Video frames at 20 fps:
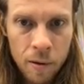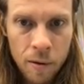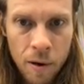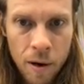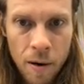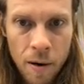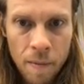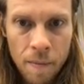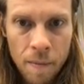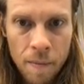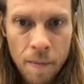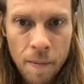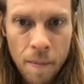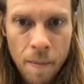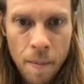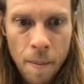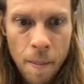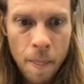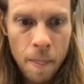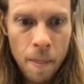Great.
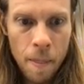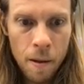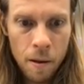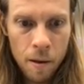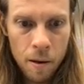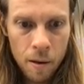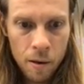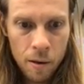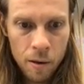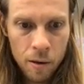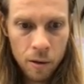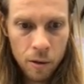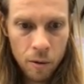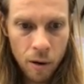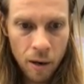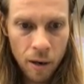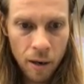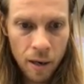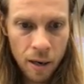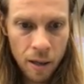So
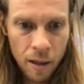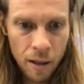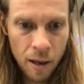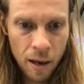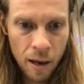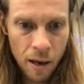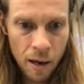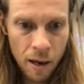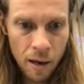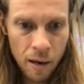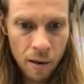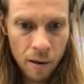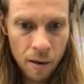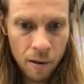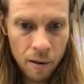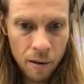I get that